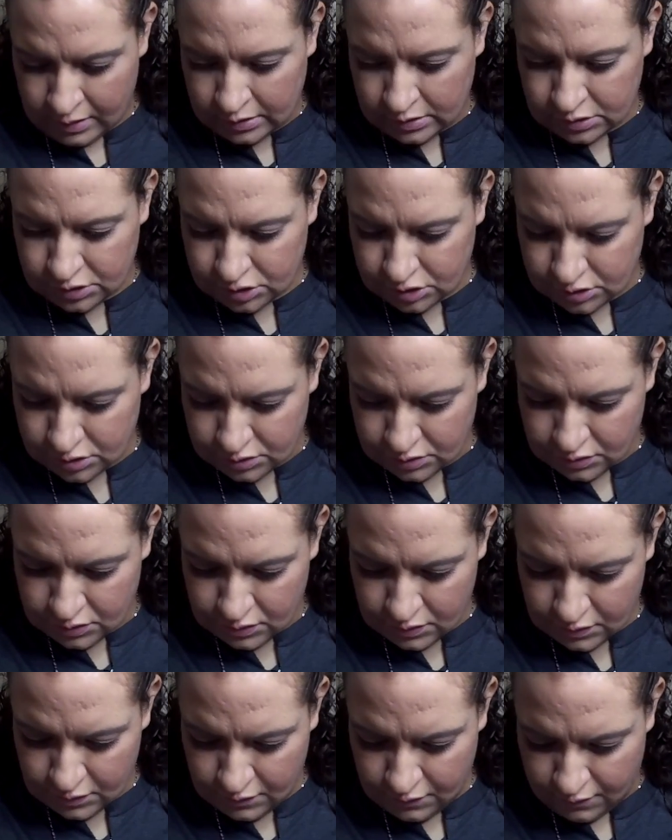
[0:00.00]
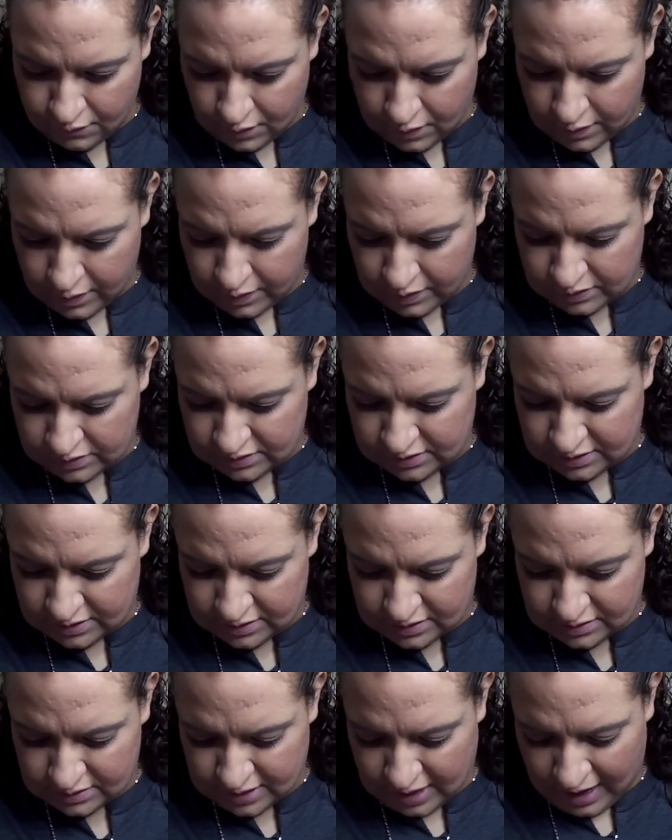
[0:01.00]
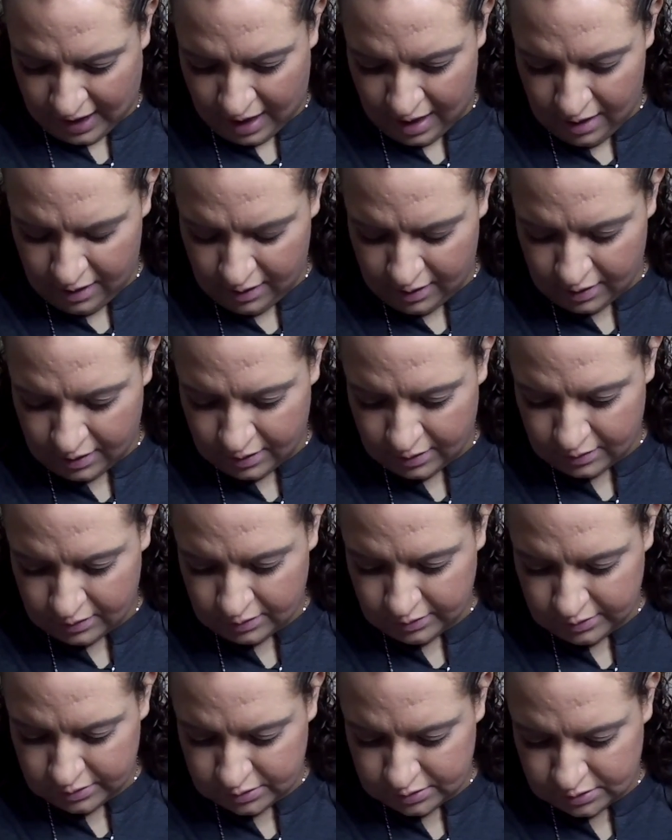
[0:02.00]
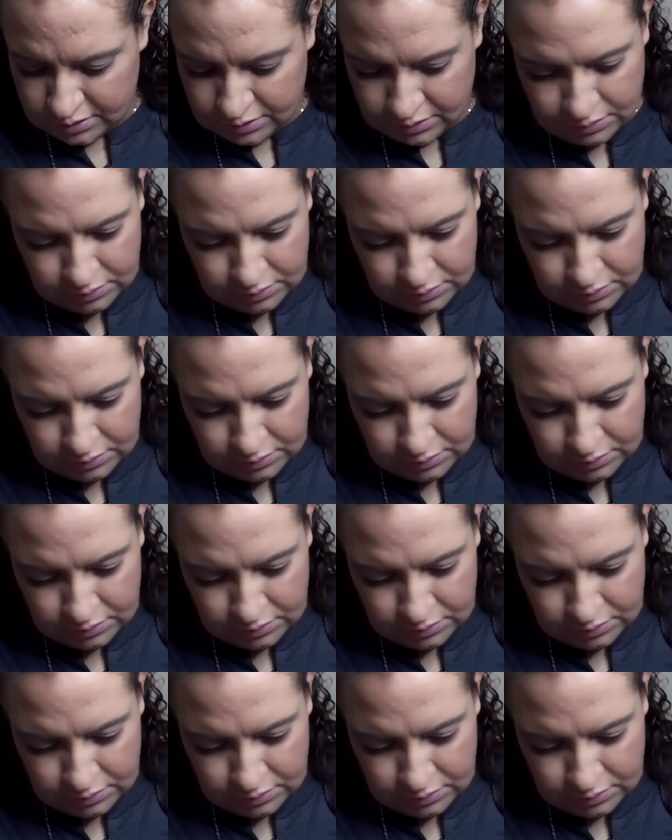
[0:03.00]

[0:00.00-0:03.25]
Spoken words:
2, 4, 6, 8 colors.